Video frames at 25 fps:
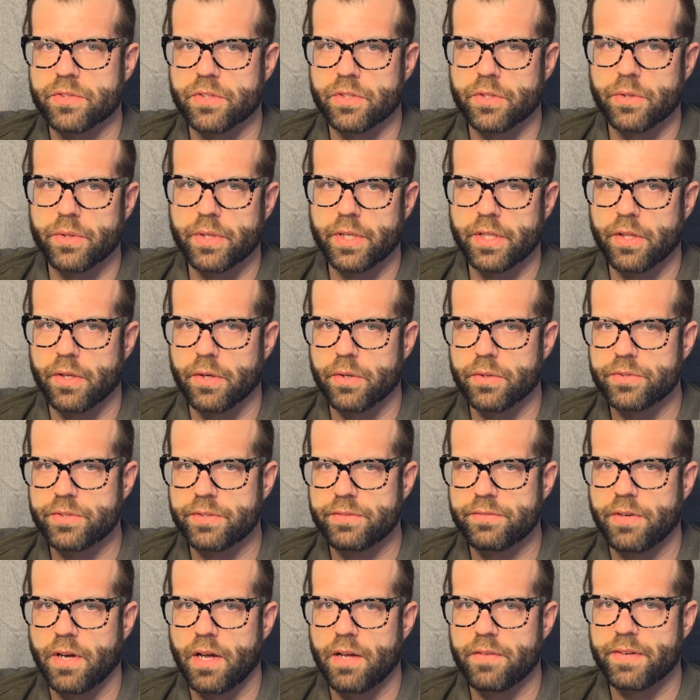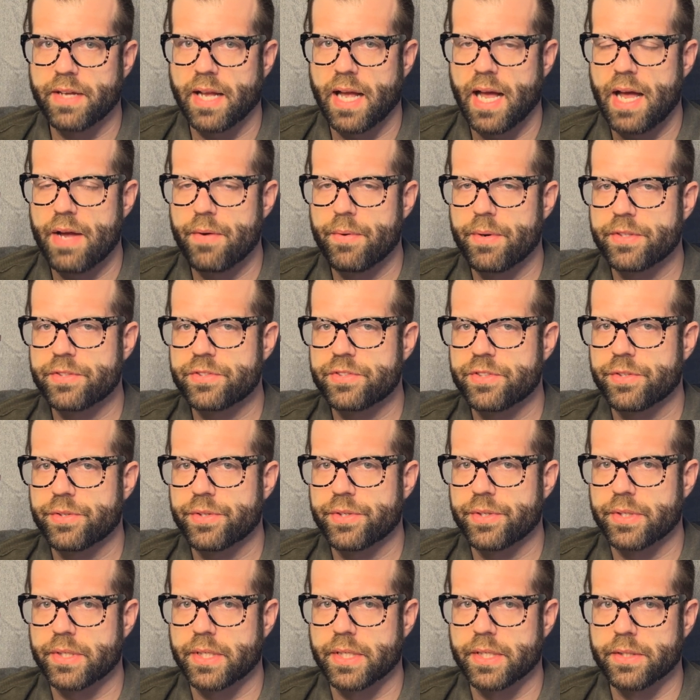including those involving highway
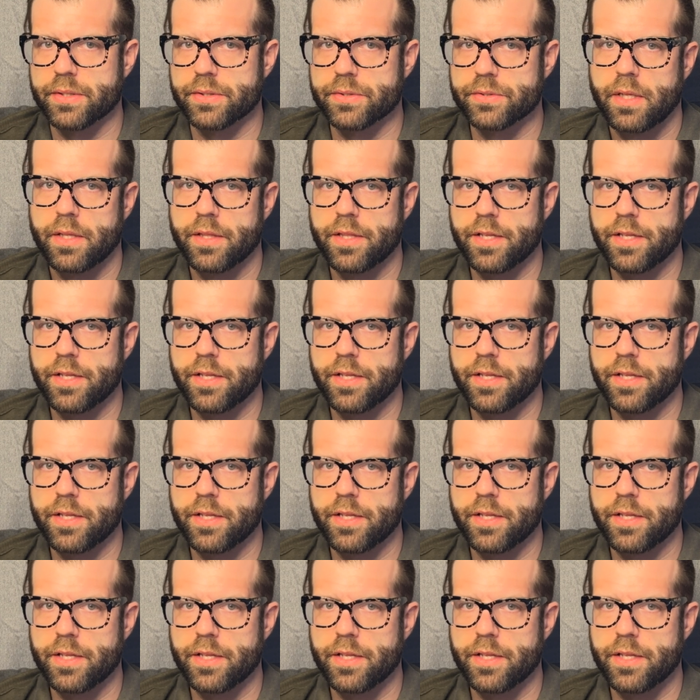serial killers.